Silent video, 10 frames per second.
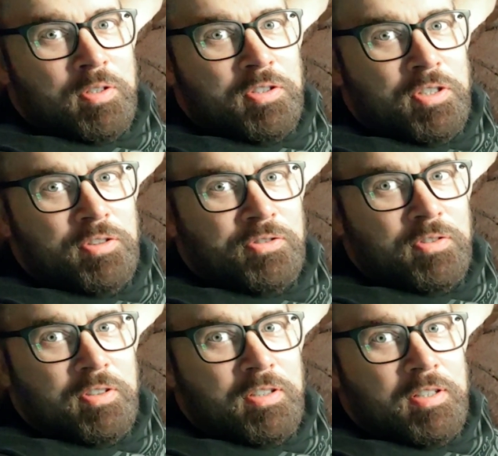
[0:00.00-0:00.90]
she's
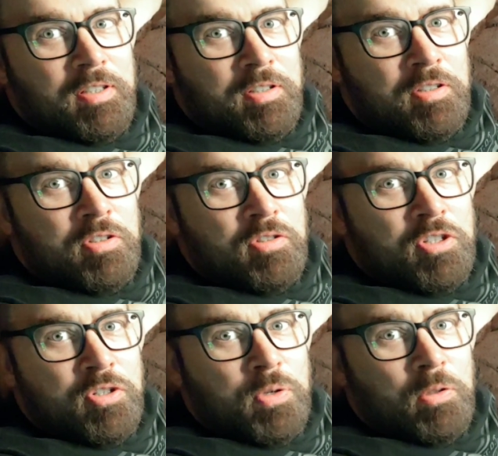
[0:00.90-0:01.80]

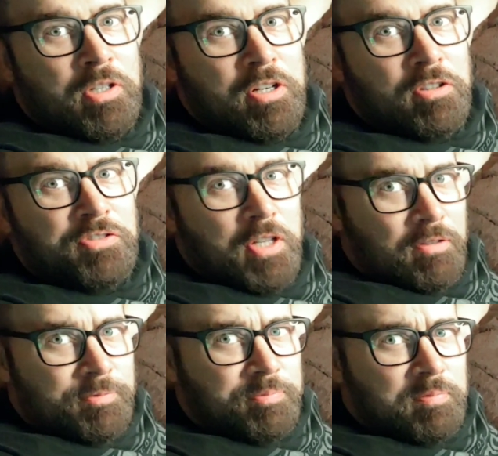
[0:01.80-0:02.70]
controlling it
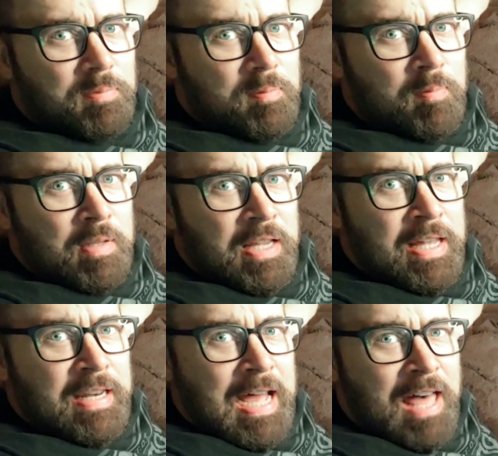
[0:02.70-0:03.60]
herself.
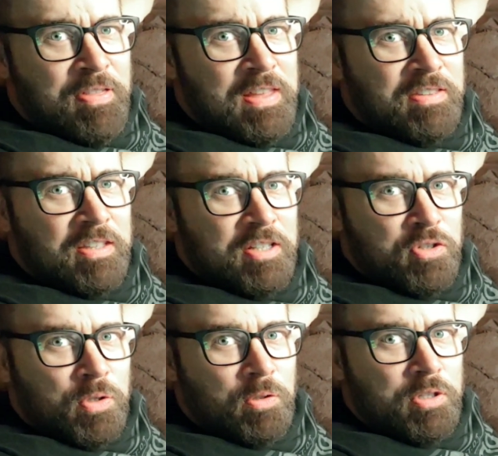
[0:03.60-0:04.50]
And I think that
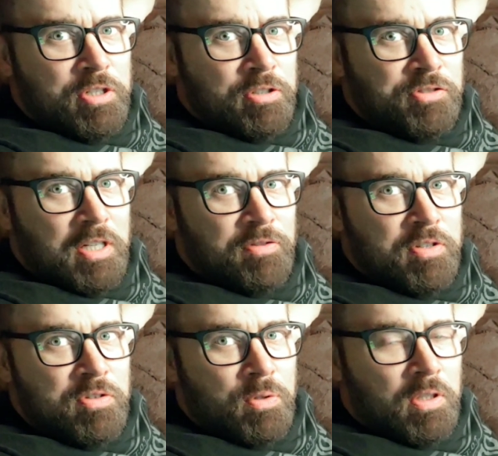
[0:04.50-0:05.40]
controlling it yourself
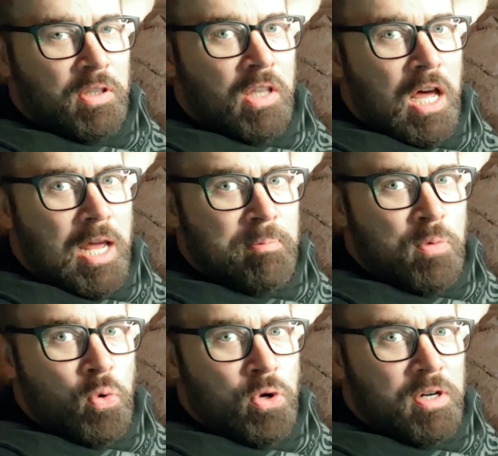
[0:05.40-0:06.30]
gives you a lot
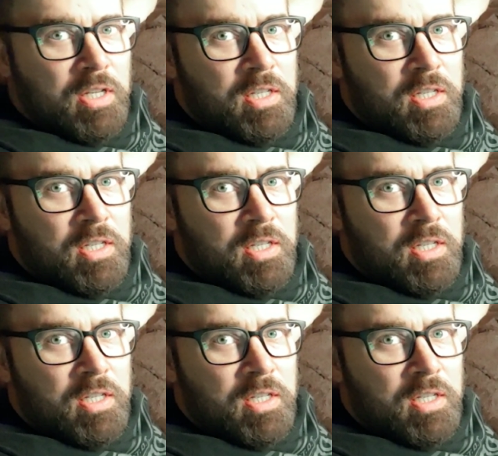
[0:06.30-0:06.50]
more